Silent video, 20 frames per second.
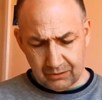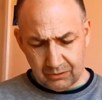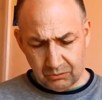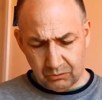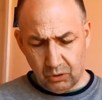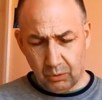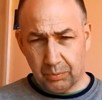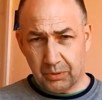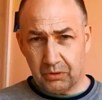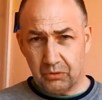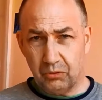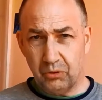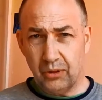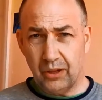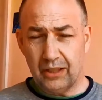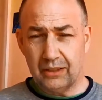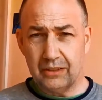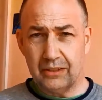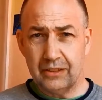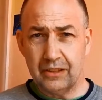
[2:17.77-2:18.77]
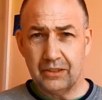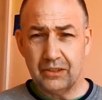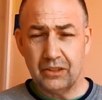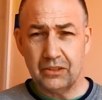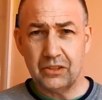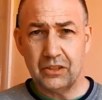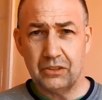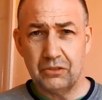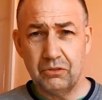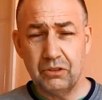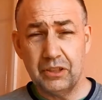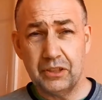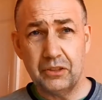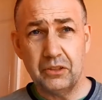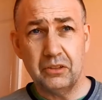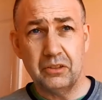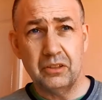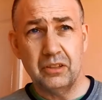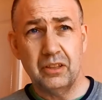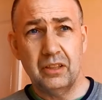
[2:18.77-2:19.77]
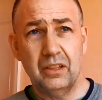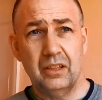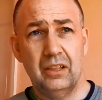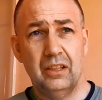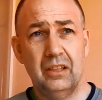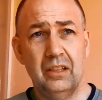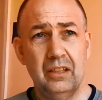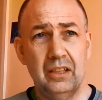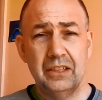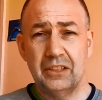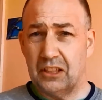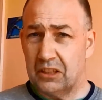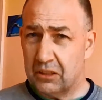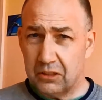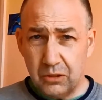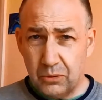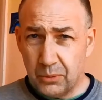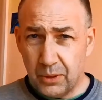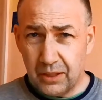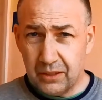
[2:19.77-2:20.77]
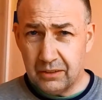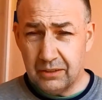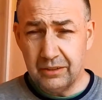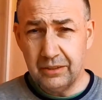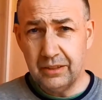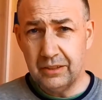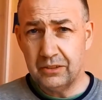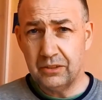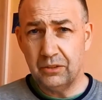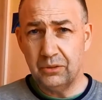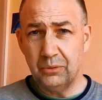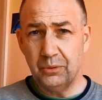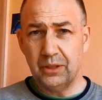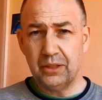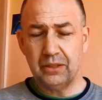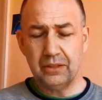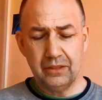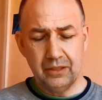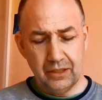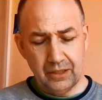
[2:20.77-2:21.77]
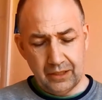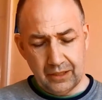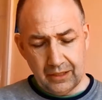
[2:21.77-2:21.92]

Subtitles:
Robert Llewellyn that does it is really good. Is it Llewellyn? Is it Llewellyn?